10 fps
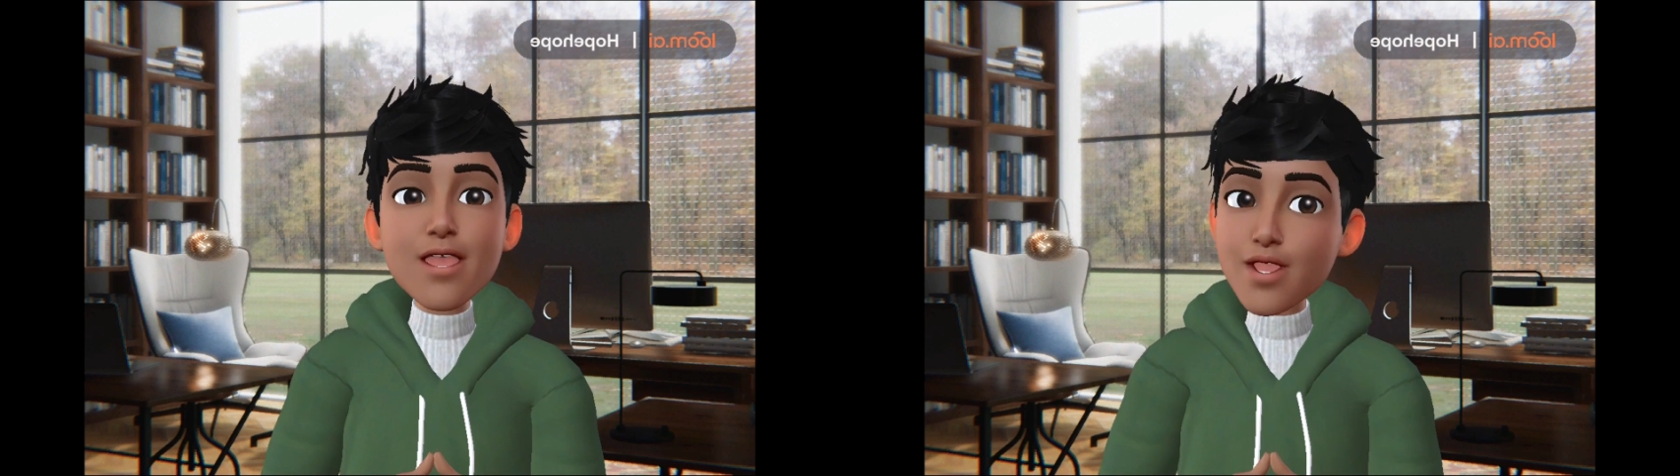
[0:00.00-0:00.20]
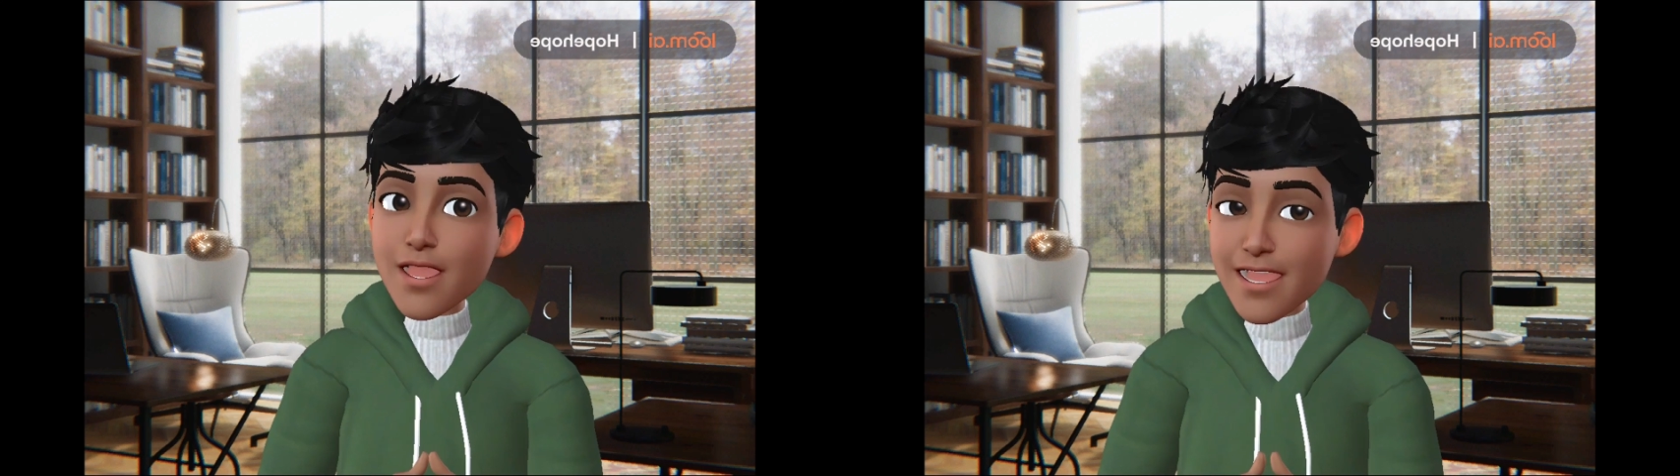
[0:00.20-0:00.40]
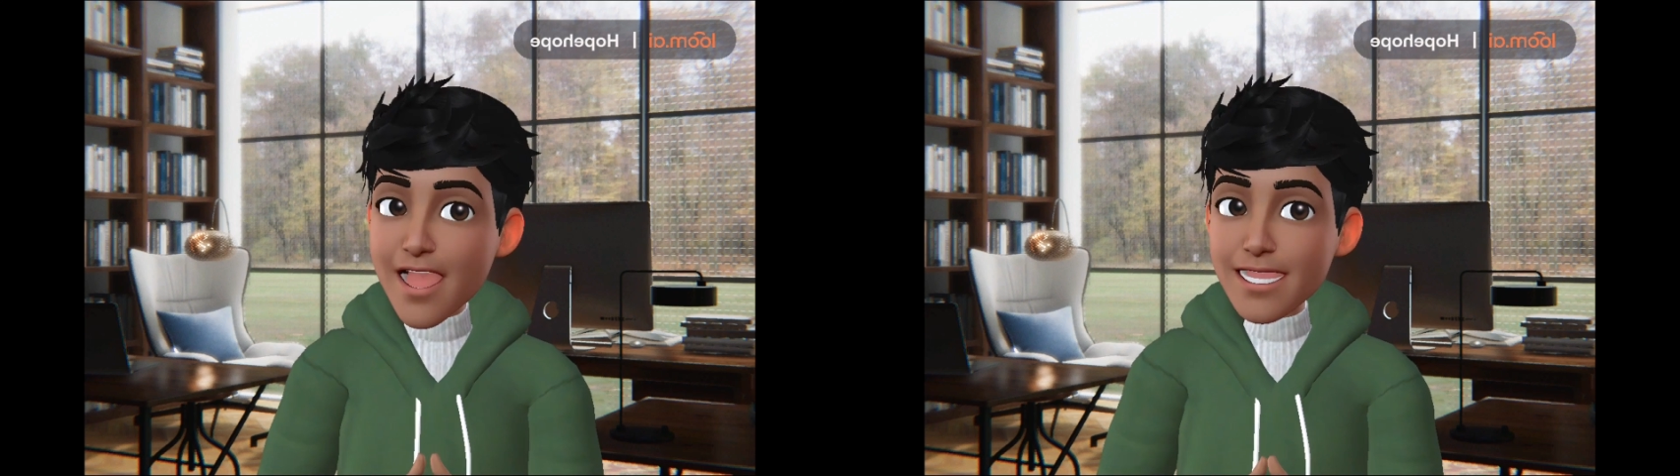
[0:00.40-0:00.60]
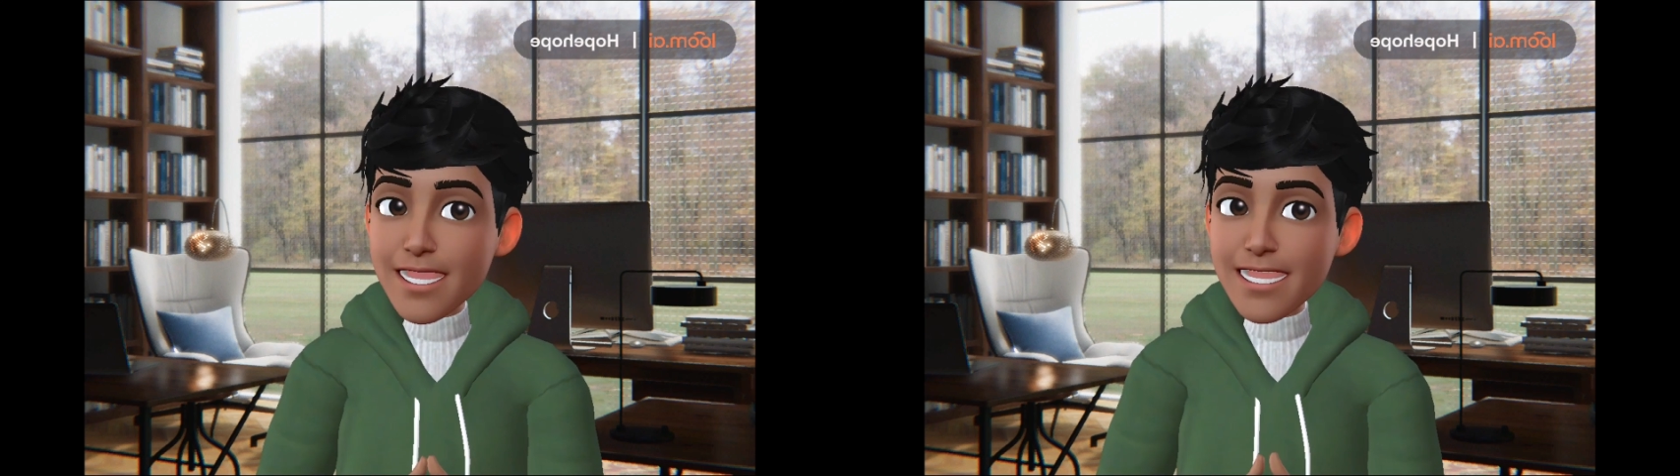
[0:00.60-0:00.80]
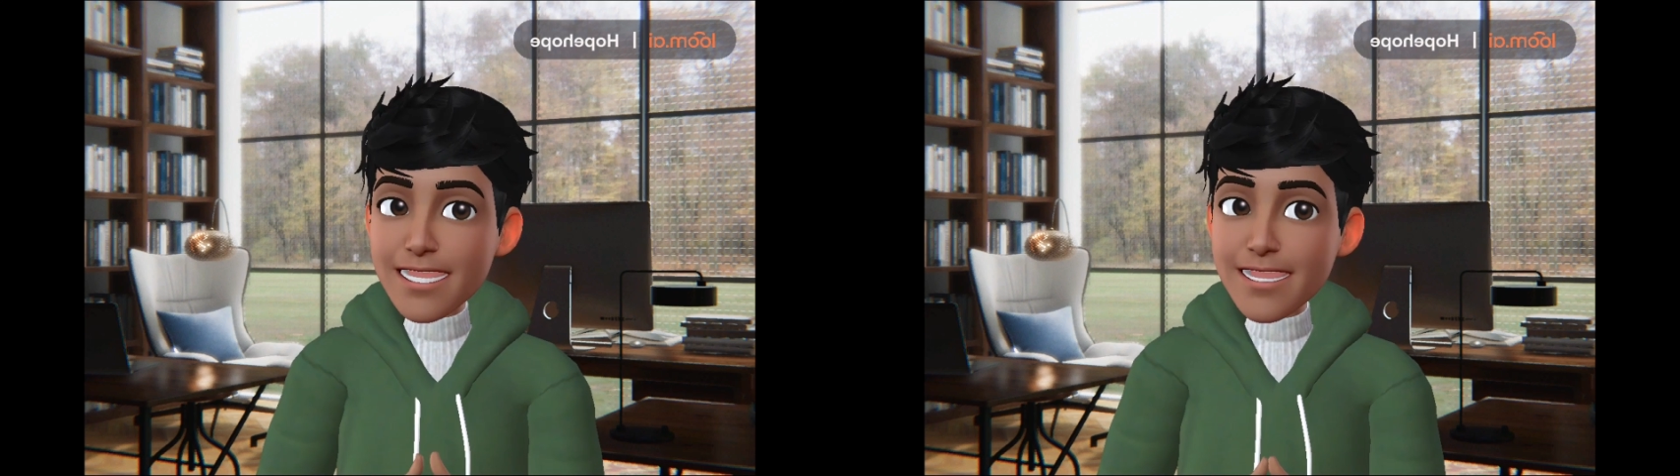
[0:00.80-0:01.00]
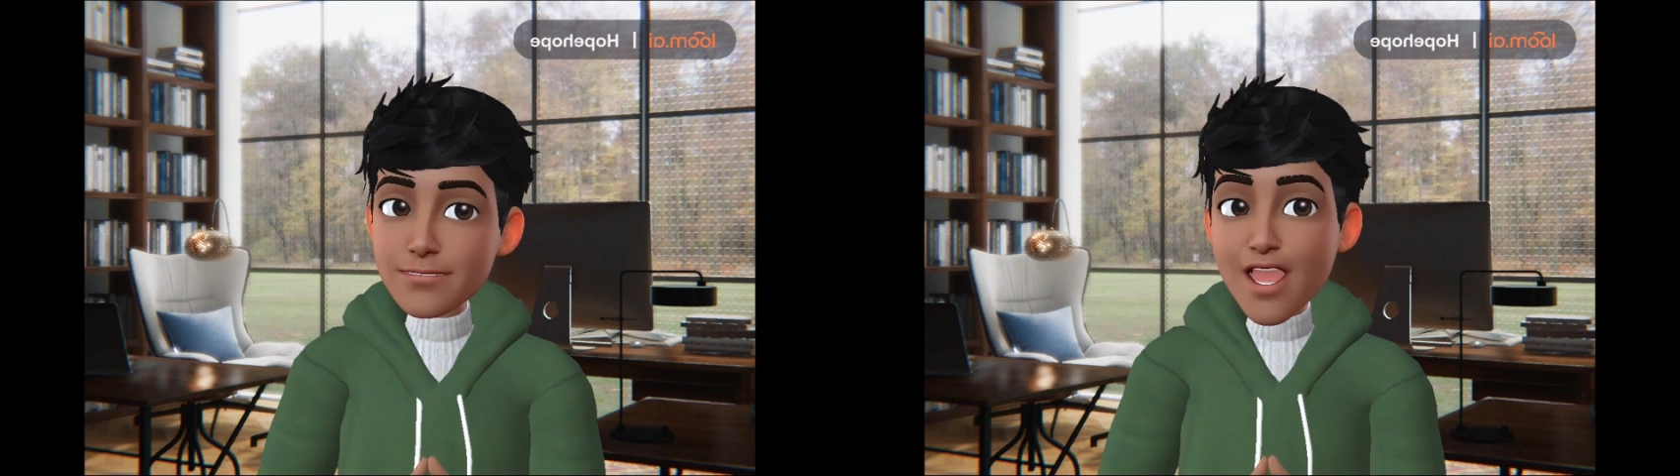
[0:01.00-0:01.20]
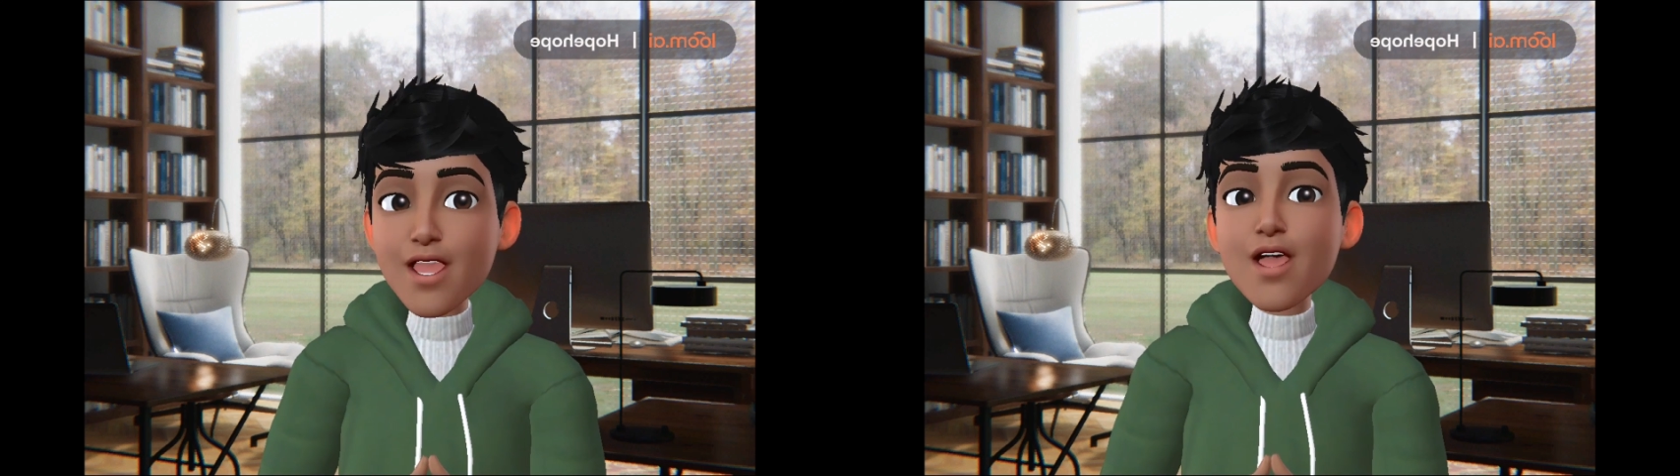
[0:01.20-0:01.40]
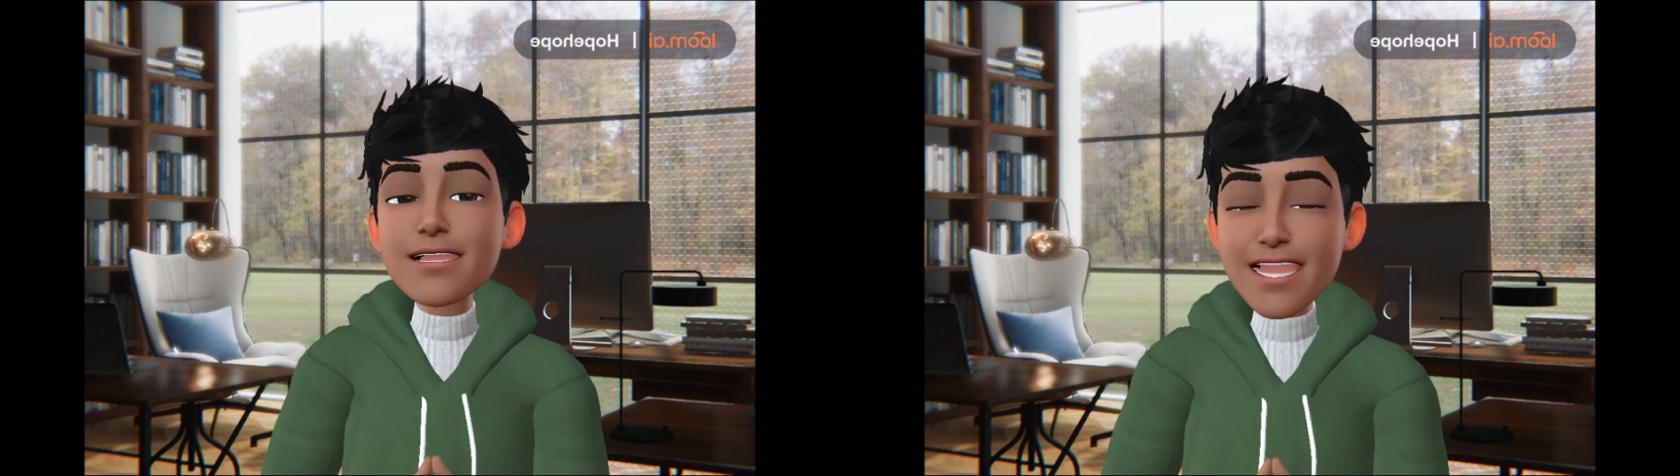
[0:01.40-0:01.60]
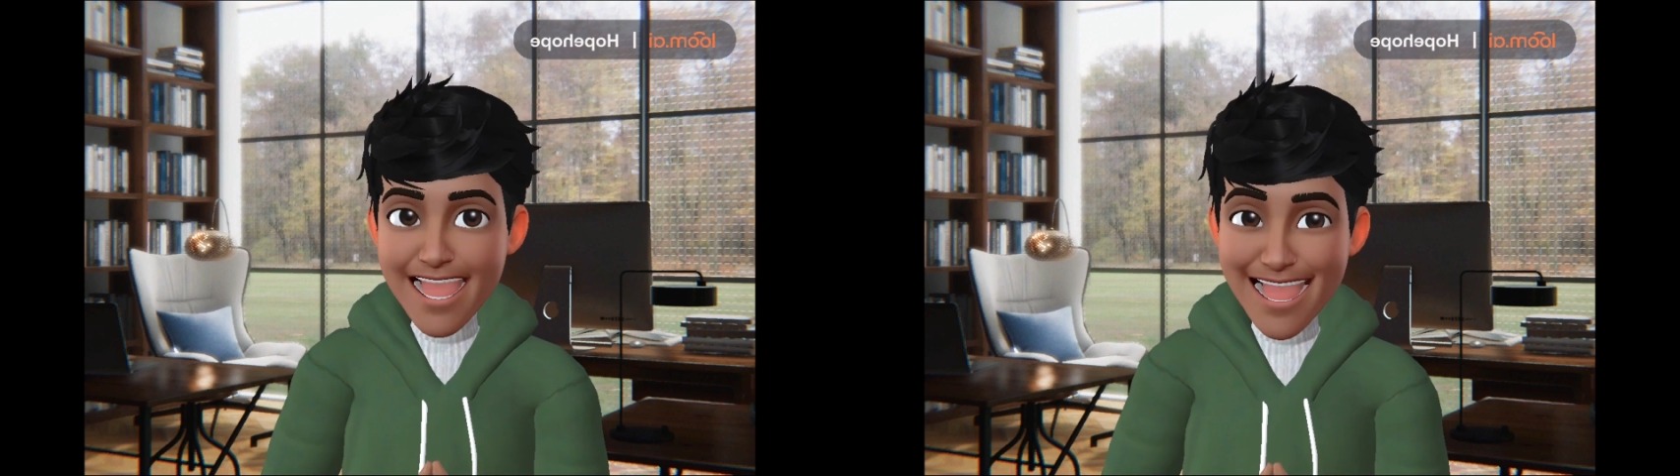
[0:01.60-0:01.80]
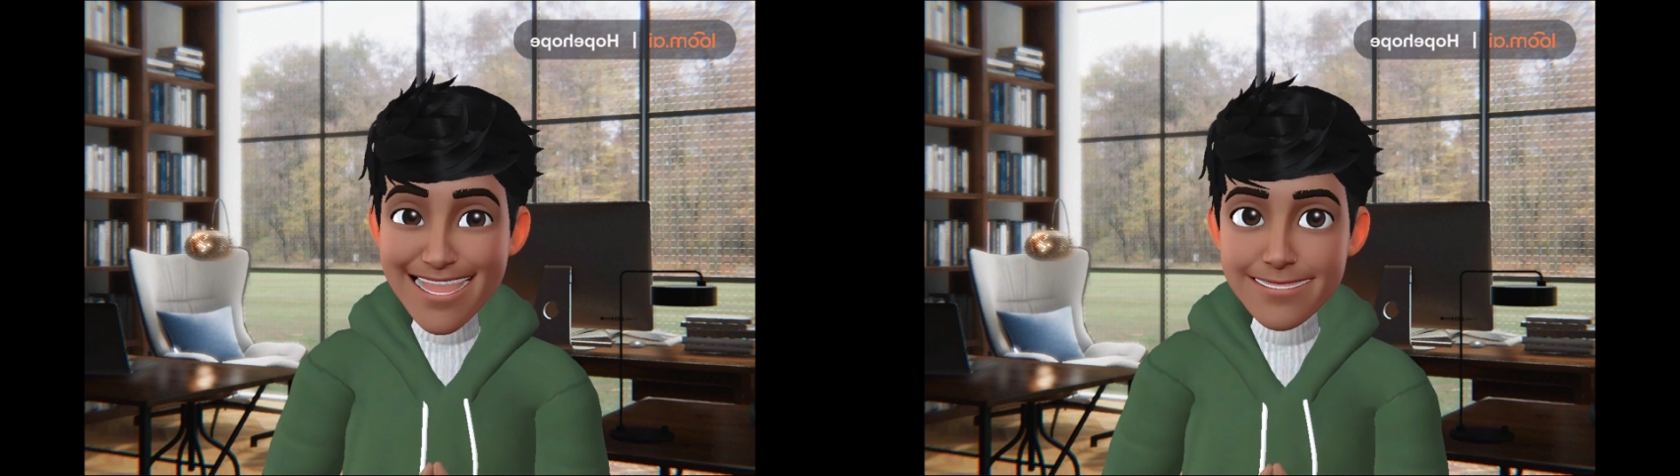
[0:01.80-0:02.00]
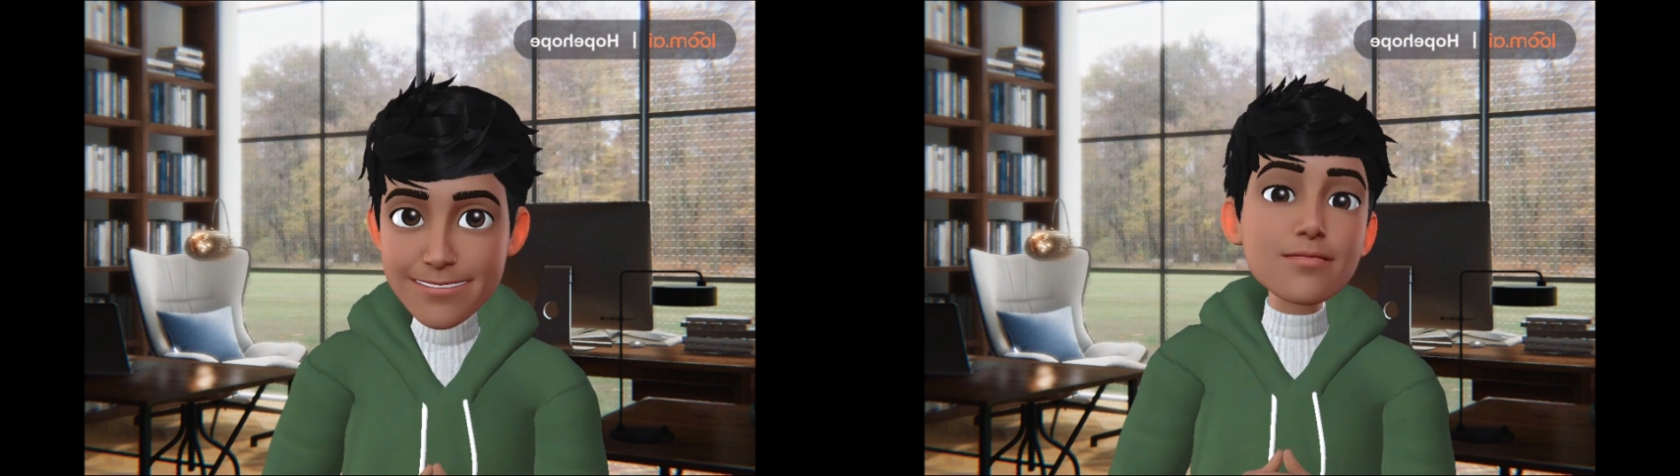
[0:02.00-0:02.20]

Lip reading: global investors. Why do I say that?